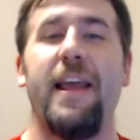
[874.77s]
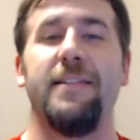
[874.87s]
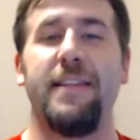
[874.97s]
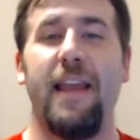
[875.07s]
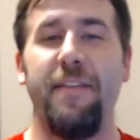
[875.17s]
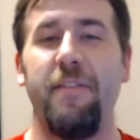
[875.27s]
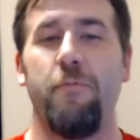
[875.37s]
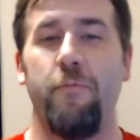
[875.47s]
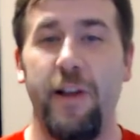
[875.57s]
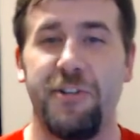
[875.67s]
And Davey
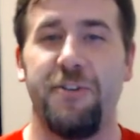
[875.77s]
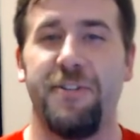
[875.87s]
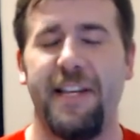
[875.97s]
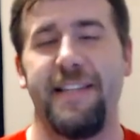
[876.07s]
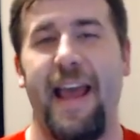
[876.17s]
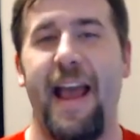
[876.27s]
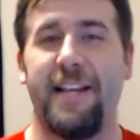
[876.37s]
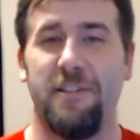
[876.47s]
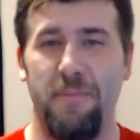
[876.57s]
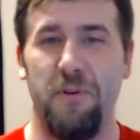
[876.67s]
Richards
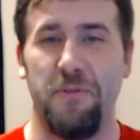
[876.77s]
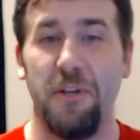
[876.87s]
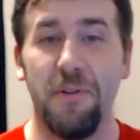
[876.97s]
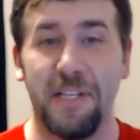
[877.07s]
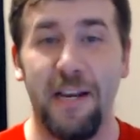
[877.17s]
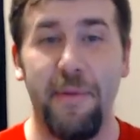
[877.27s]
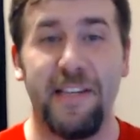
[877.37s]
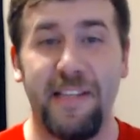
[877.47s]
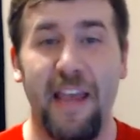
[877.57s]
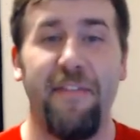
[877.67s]
attacks Moose, so it's going to be
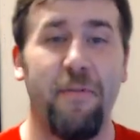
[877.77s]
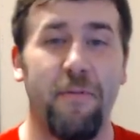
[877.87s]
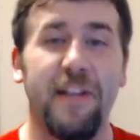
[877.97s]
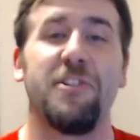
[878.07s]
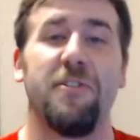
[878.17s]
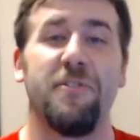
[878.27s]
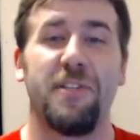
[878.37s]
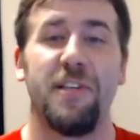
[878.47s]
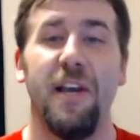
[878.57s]
Davey Richards